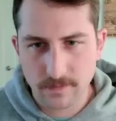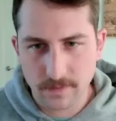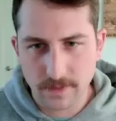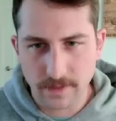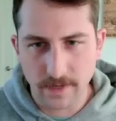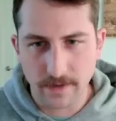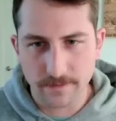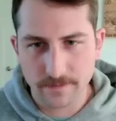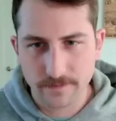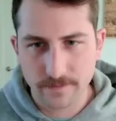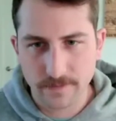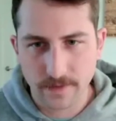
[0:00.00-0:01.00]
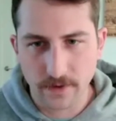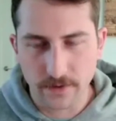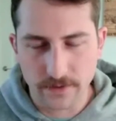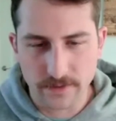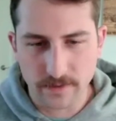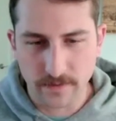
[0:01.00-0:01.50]
Yeah. Oh,
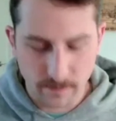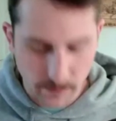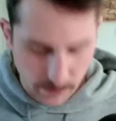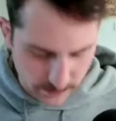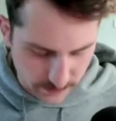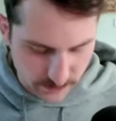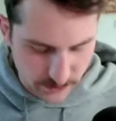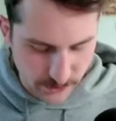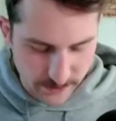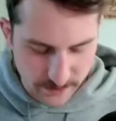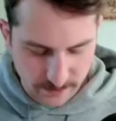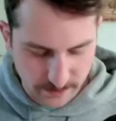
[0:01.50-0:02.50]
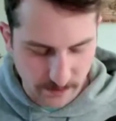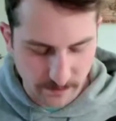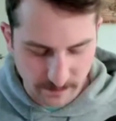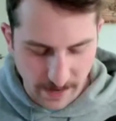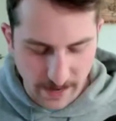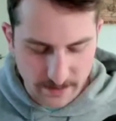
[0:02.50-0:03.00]
it's the market is changing
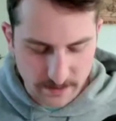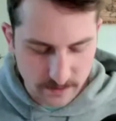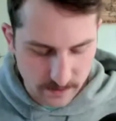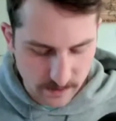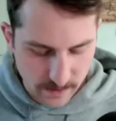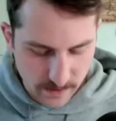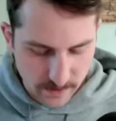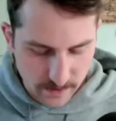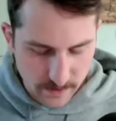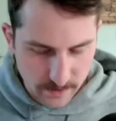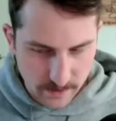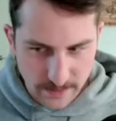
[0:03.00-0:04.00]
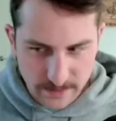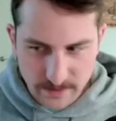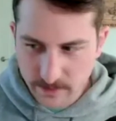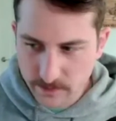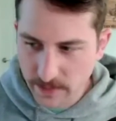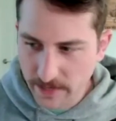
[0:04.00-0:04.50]
so fast. It
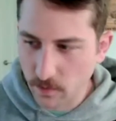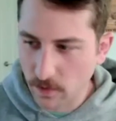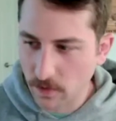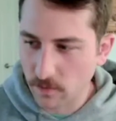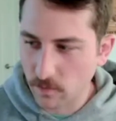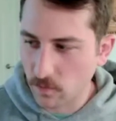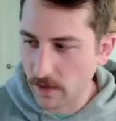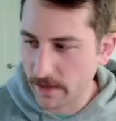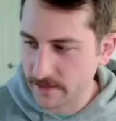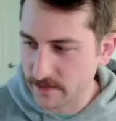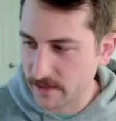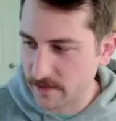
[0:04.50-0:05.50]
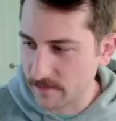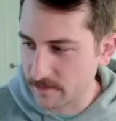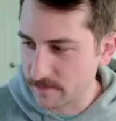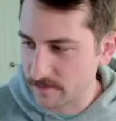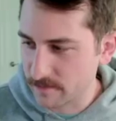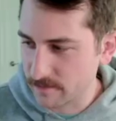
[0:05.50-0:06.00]
seems like what, what,
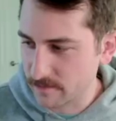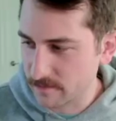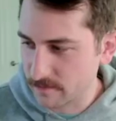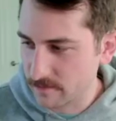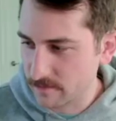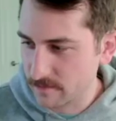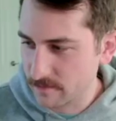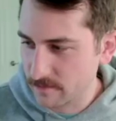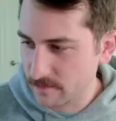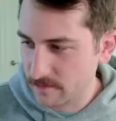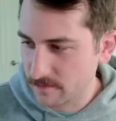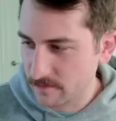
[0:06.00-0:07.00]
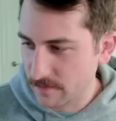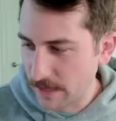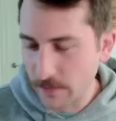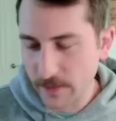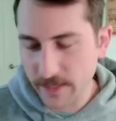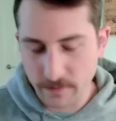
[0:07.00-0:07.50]
um,
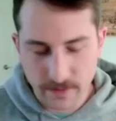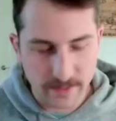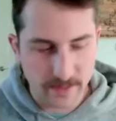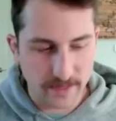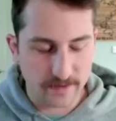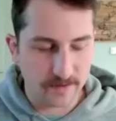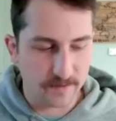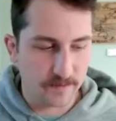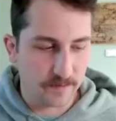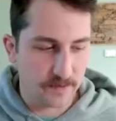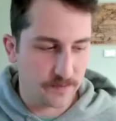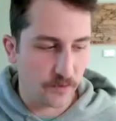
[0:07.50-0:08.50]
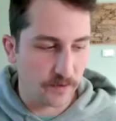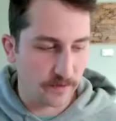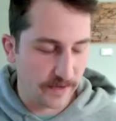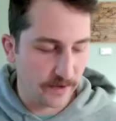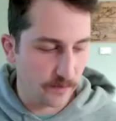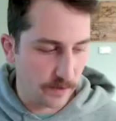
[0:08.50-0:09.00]
and we can we can get into this more
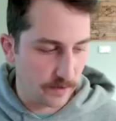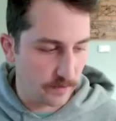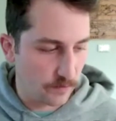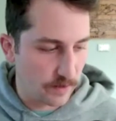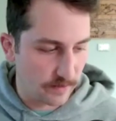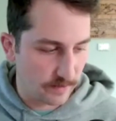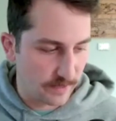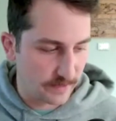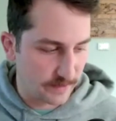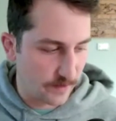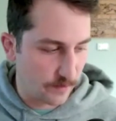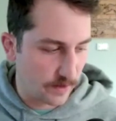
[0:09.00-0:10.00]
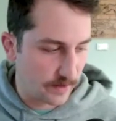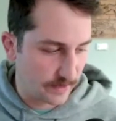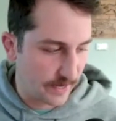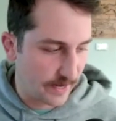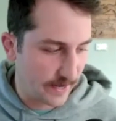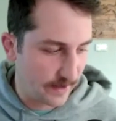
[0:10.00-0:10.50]
later but one of the things i wanted to
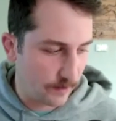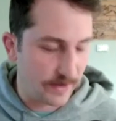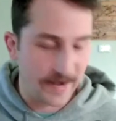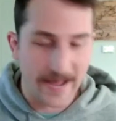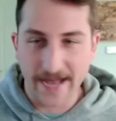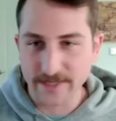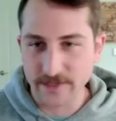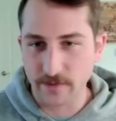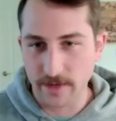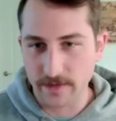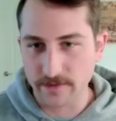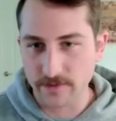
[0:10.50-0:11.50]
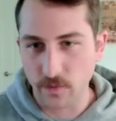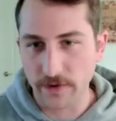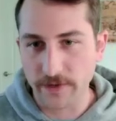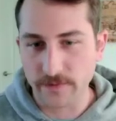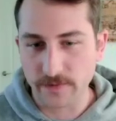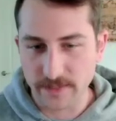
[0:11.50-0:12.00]
kind of i wanted to ask you about is
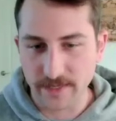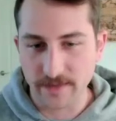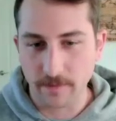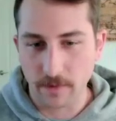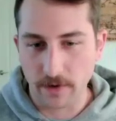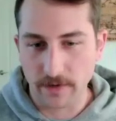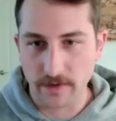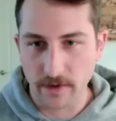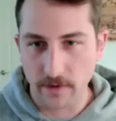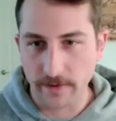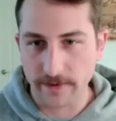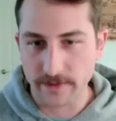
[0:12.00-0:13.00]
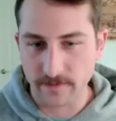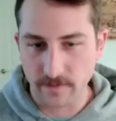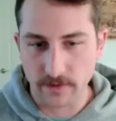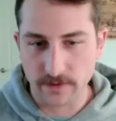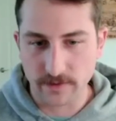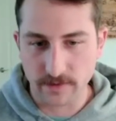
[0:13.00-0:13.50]
where you see the market going as
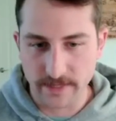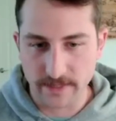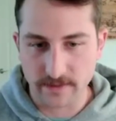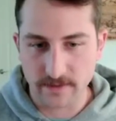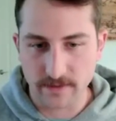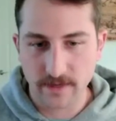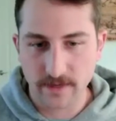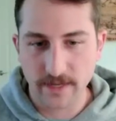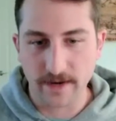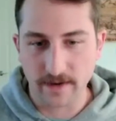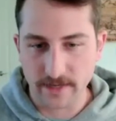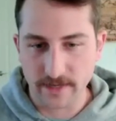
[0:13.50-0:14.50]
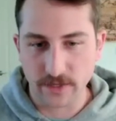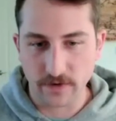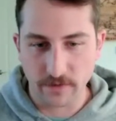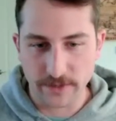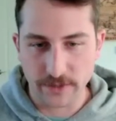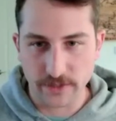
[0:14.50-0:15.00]
far as leads and lead
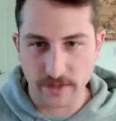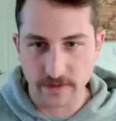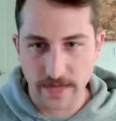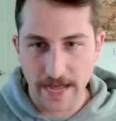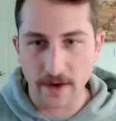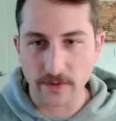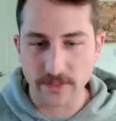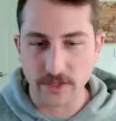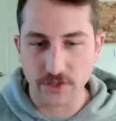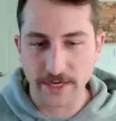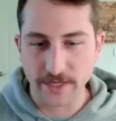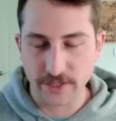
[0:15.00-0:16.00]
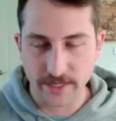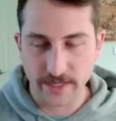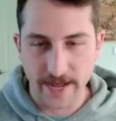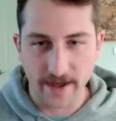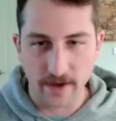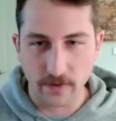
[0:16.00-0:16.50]
generation how is it changing
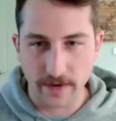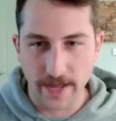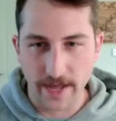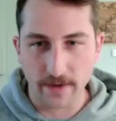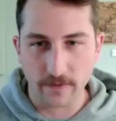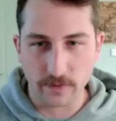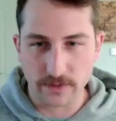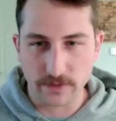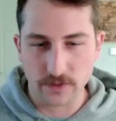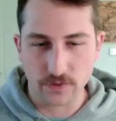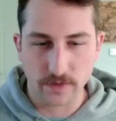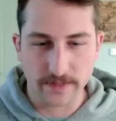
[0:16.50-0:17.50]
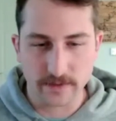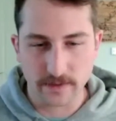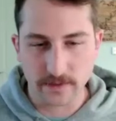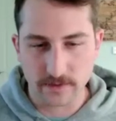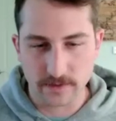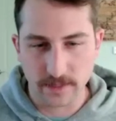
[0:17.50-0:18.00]
now and how what's the trends
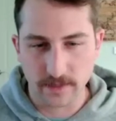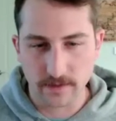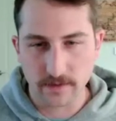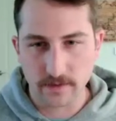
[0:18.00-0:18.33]
that you're seeing